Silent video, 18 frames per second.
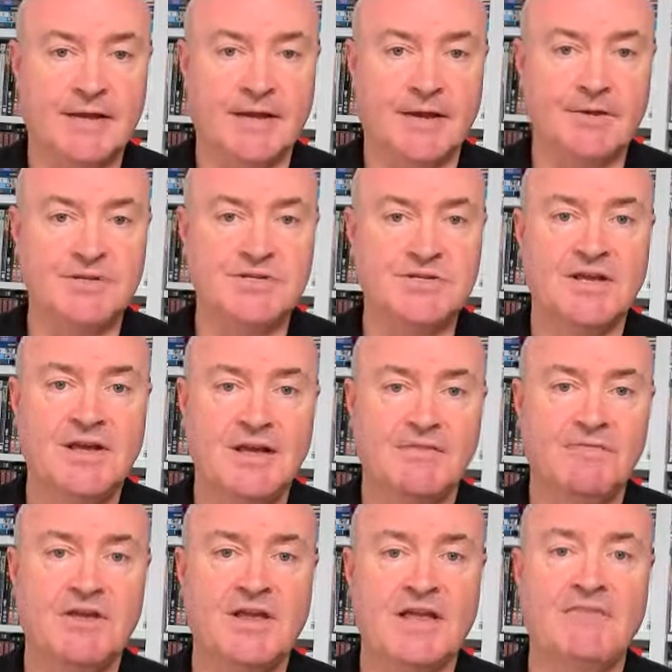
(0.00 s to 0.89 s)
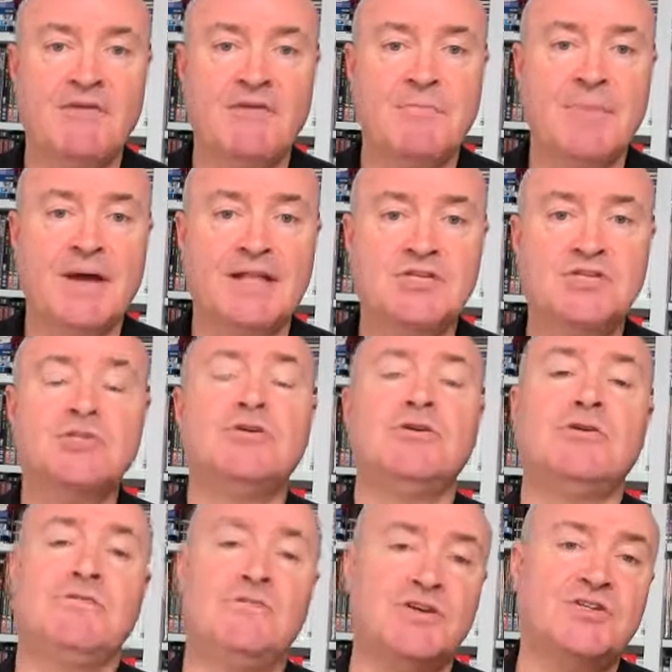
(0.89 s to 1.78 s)
If you're giving bad
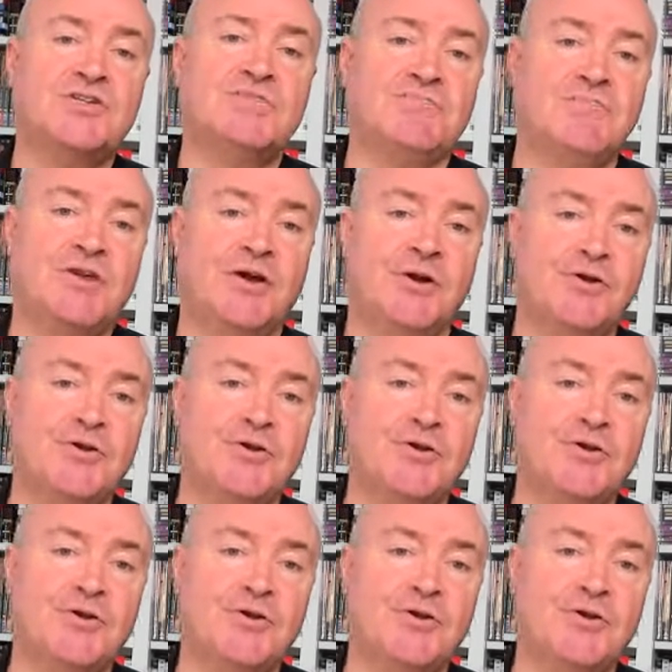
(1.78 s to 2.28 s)
service, you're